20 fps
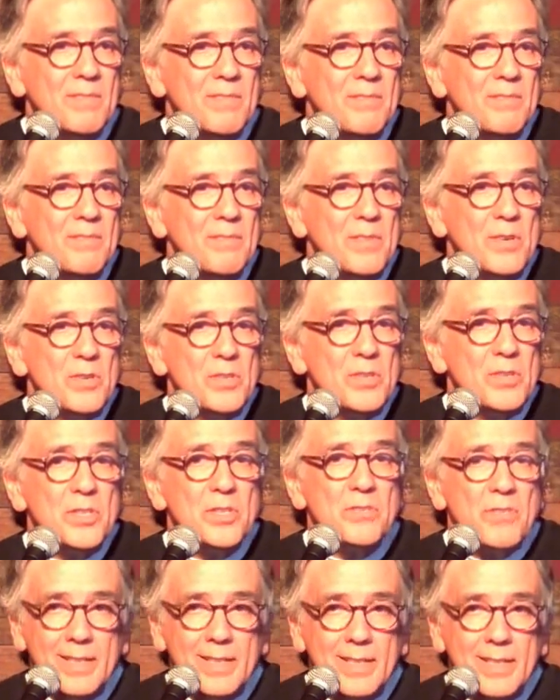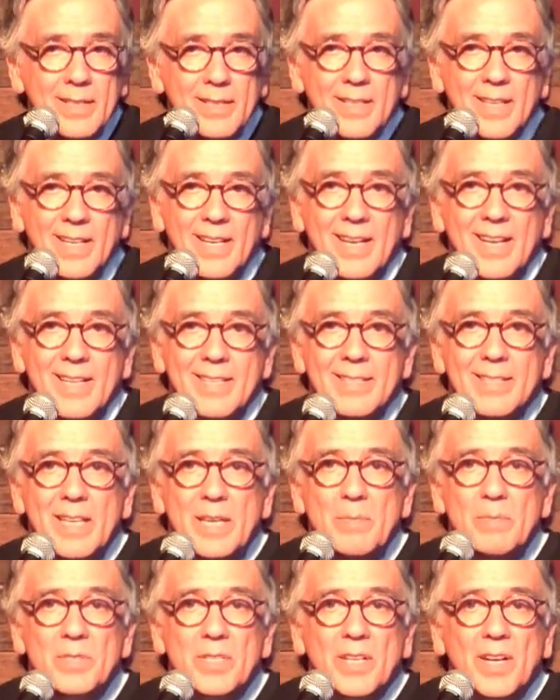verses 5-8,
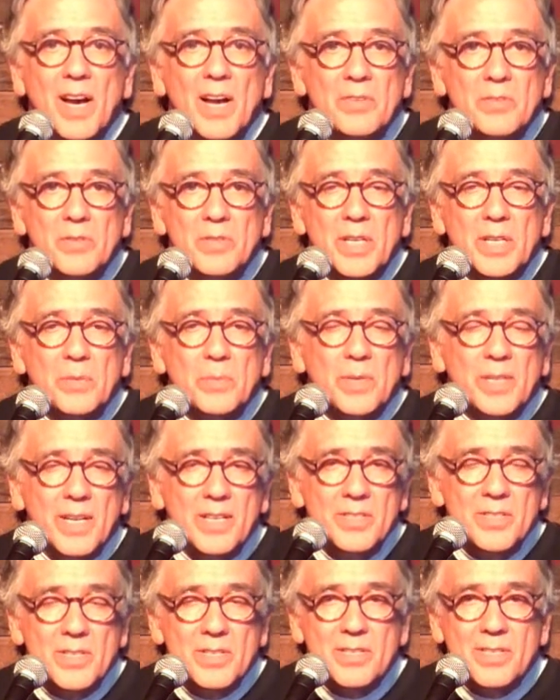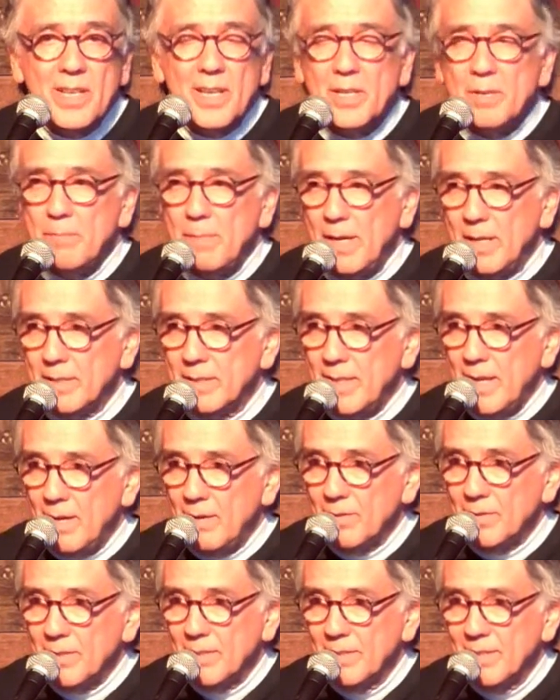seems to contradict what I just said about
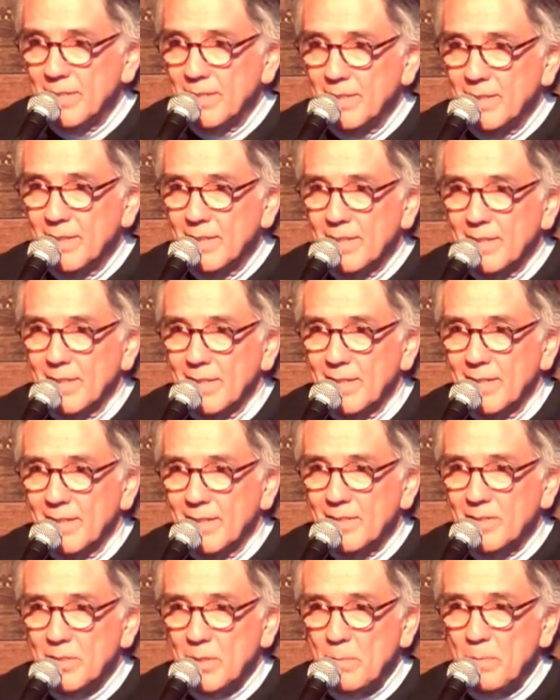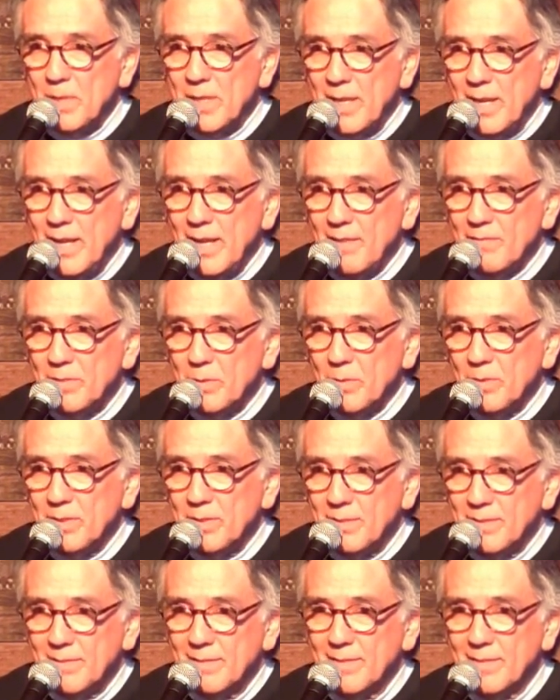doubt. And so I'm going to have to
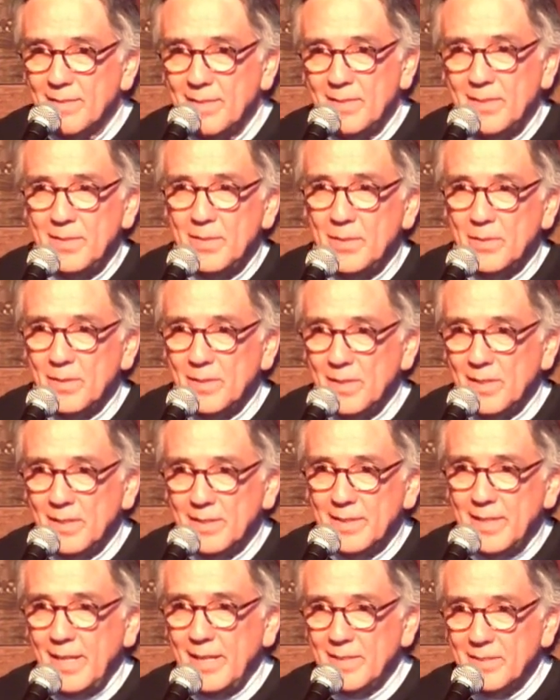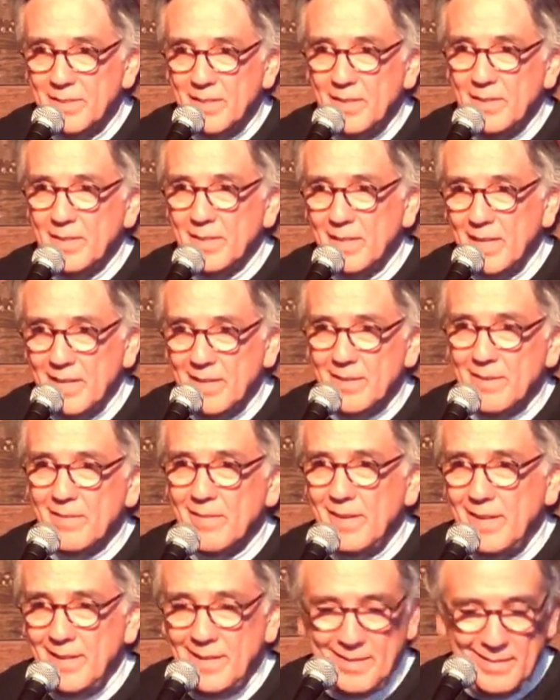do a little dance here to get it
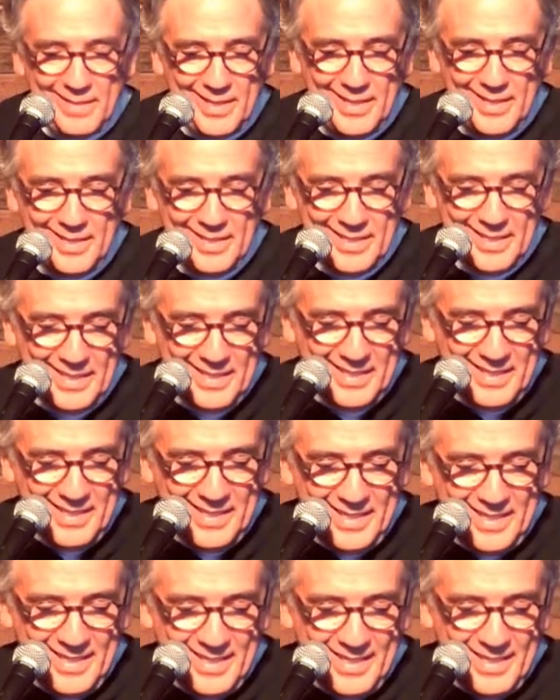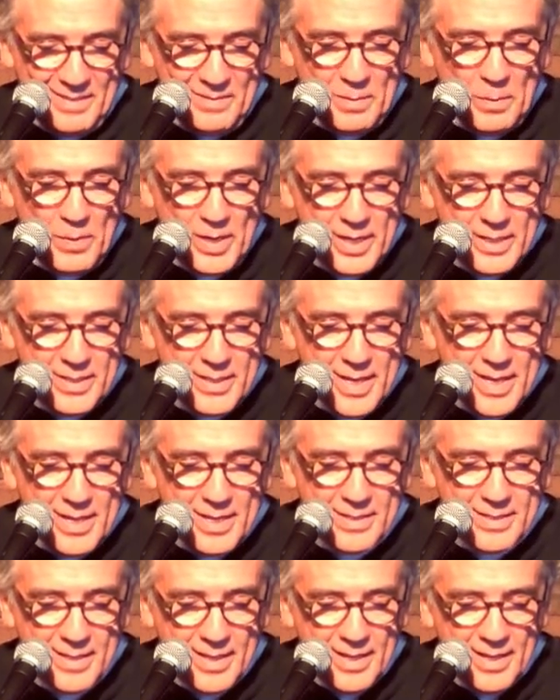around, right? But what he
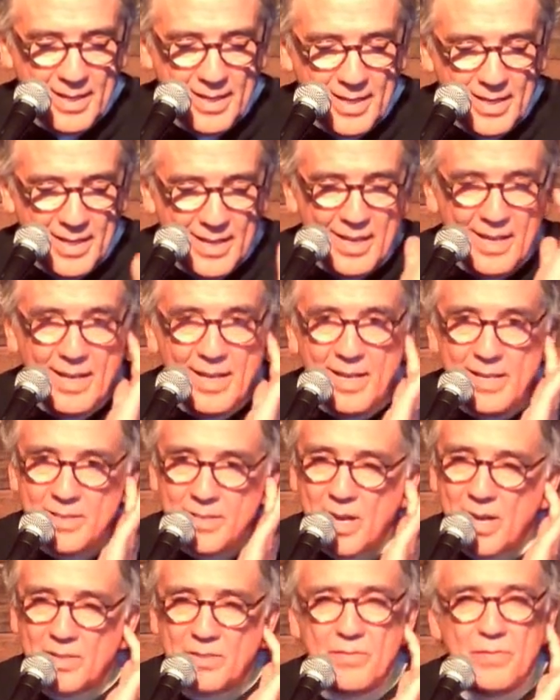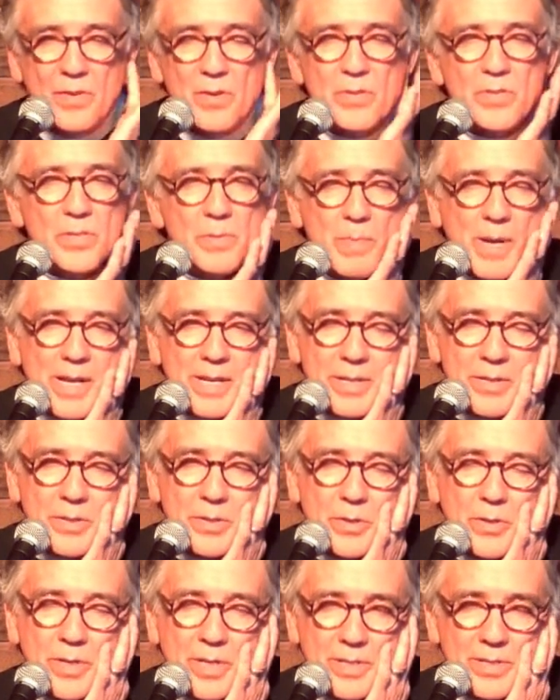says, he talks first about
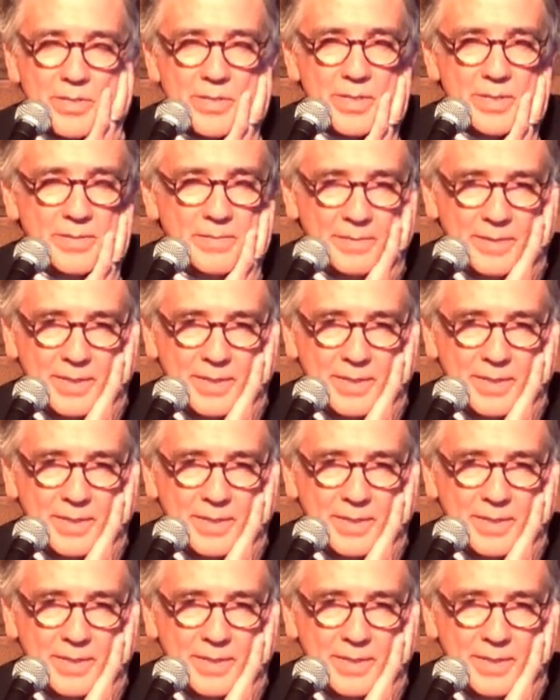endurance,